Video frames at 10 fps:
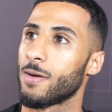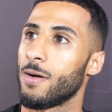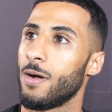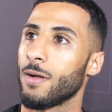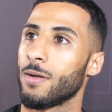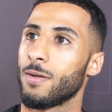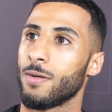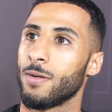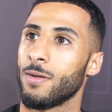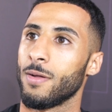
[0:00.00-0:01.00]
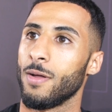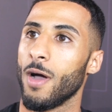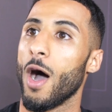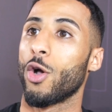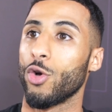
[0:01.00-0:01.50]
Not necessarily, but a uh,
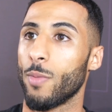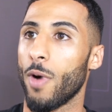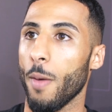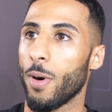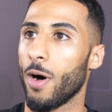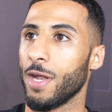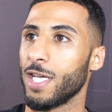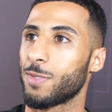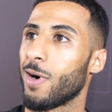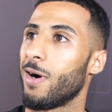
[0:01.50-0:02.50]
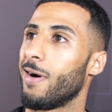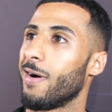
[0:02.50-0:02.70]
good, good, fight, good, good, good